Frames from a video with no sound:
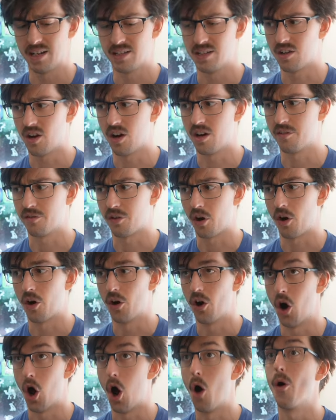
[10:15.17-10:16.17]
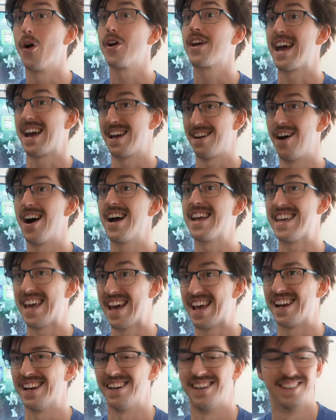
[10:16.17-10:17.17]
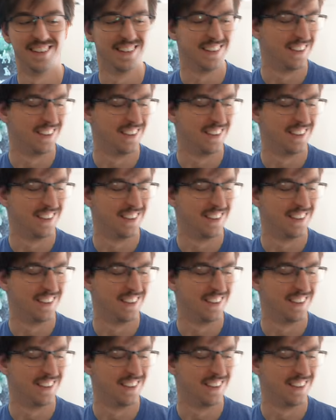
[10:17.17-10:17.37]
you kind of go, oh, okay, I get it.